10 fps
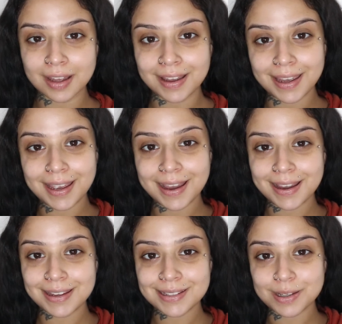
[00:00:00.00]
Hey
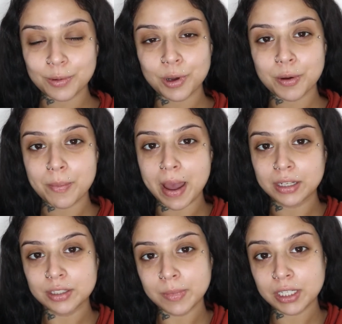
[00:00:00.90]
guys, welcome
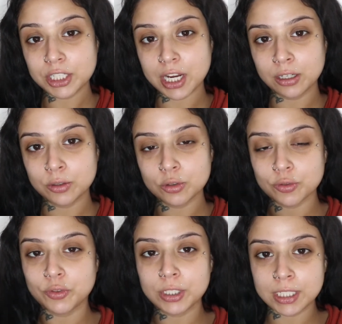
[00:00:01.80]
back to my channel.
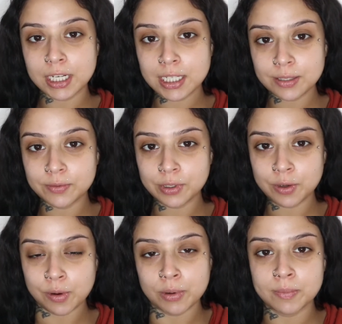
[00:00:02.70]
So for today's
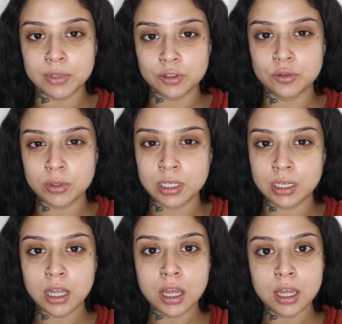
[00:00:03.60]
video, I'm going to be doing
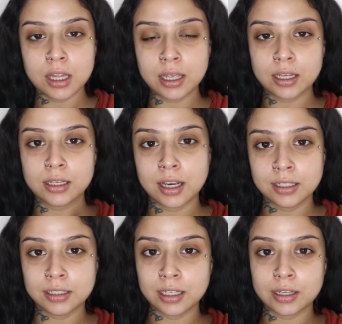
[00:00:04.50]
like a
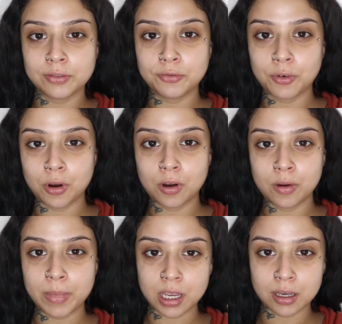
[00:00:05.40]
kind of like a
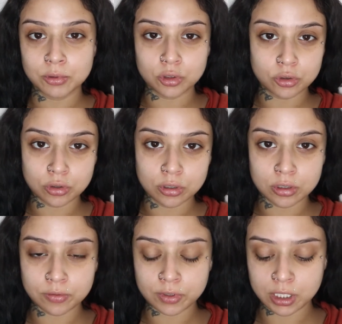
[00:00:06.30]
fall makeup
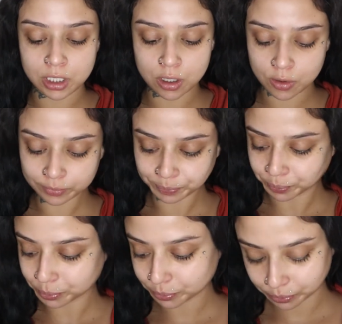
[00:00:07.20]
tutorial video.
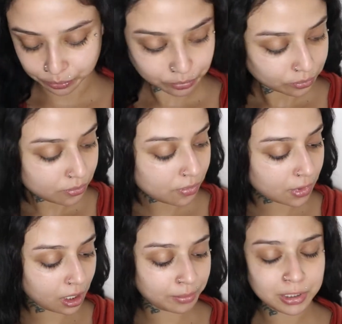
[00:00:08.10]

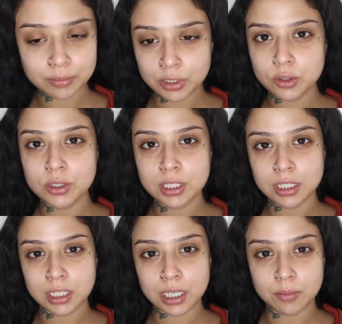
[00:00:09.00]
I'm going to be
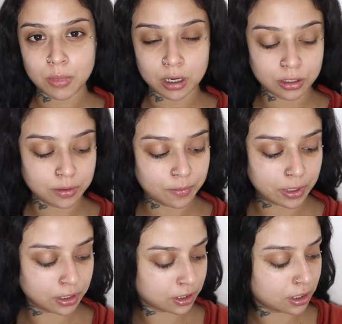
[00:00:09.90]
using the Modern
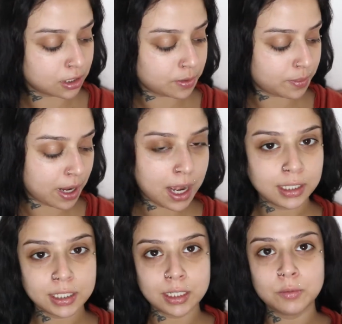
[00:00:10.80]
Renaissance
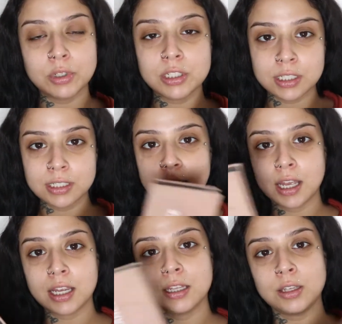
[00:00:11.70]
palette, which is
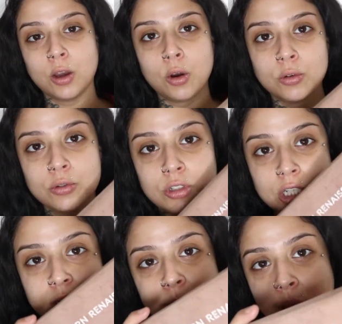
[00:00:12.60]
like the
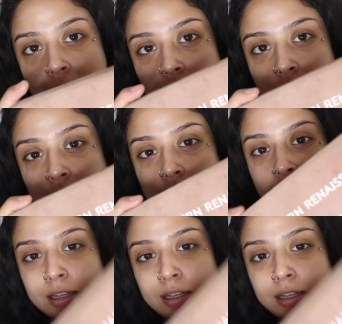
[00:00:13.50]
OG palette.